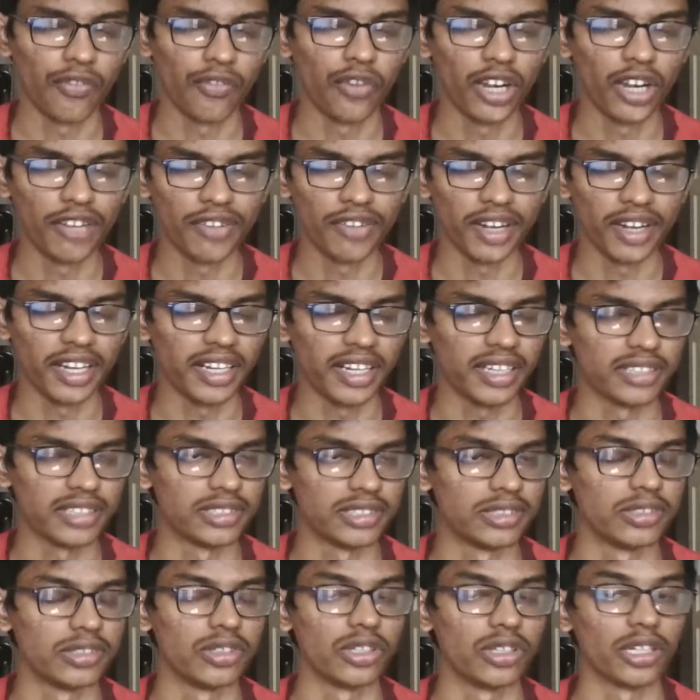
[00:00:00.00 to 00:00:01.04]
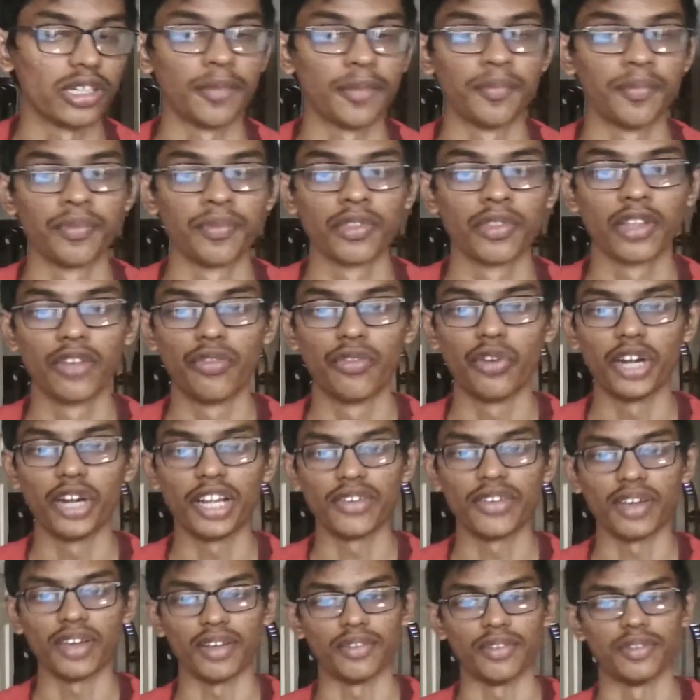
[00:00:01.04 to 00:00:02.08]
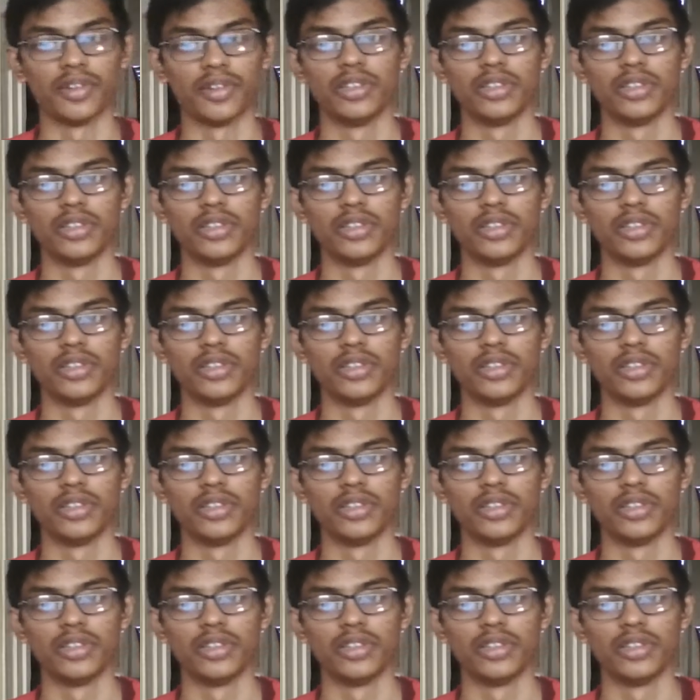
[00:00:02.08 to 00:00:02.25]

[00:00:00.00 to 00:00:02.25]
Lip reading: 45 degrees. Okay, 45.